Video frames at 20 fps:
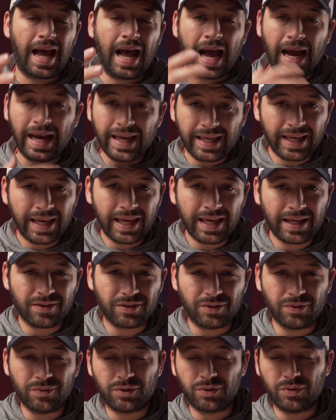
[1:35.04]
I can't,
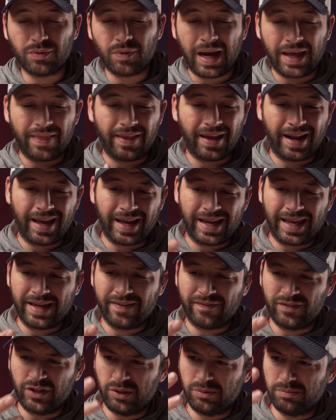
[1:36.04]
due to that I
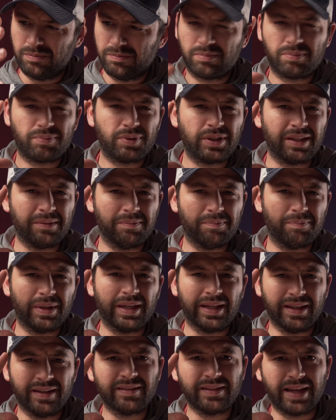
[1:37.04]
have, pretty
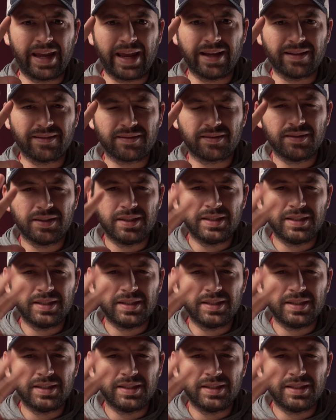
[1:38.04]
big hands.